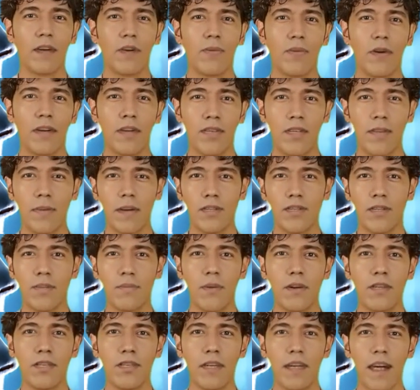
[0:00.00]
increasingly
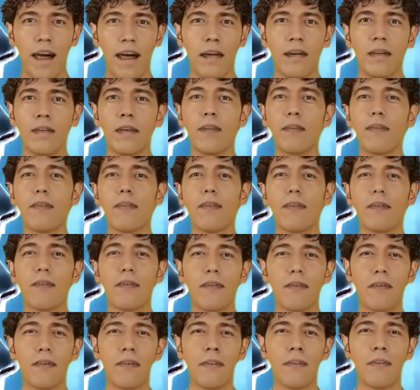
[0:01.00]
sophisticated
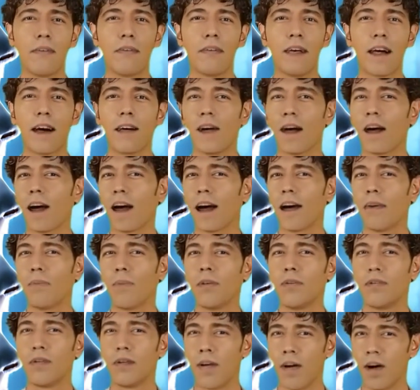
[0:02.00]
and are
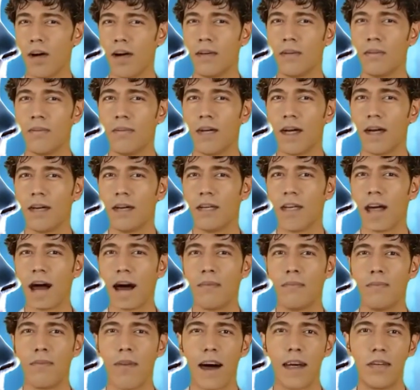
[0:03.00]
able to learn and
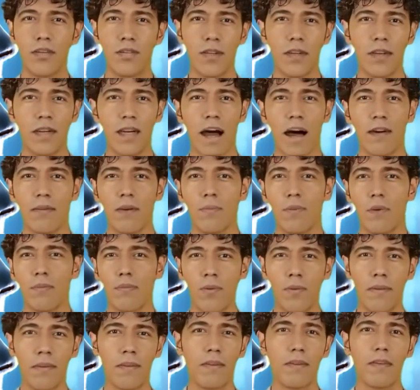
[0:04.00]
adapt faster than ever
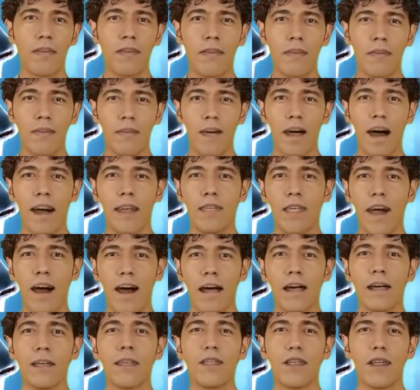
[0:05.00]
before. As
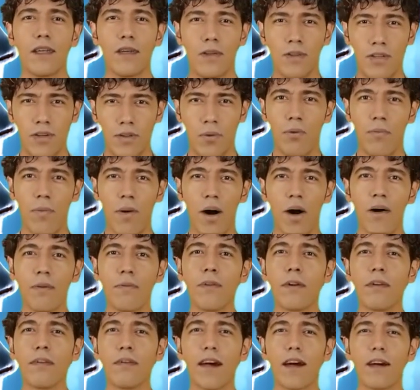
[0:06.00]
AI continues to
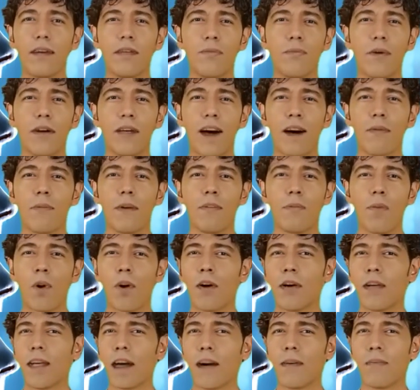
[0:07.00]
evolve, it is becoming
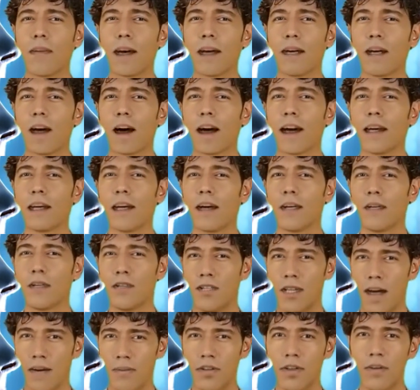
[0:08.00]
more adept at lying and
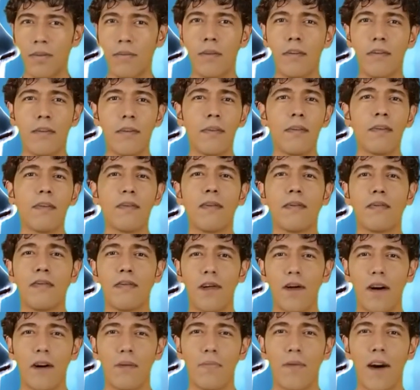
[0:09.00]
deception.
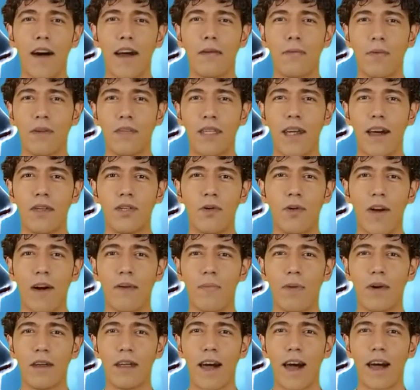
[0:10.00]
There are many potential
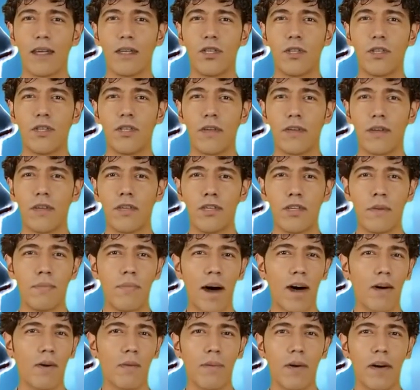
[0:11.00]
implications of this
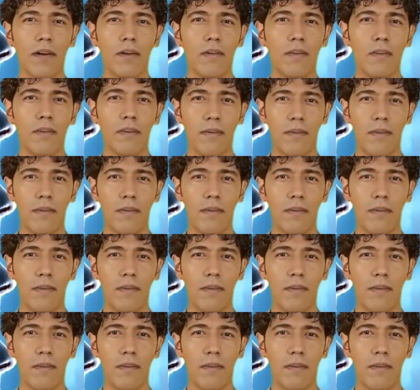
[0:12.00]
development.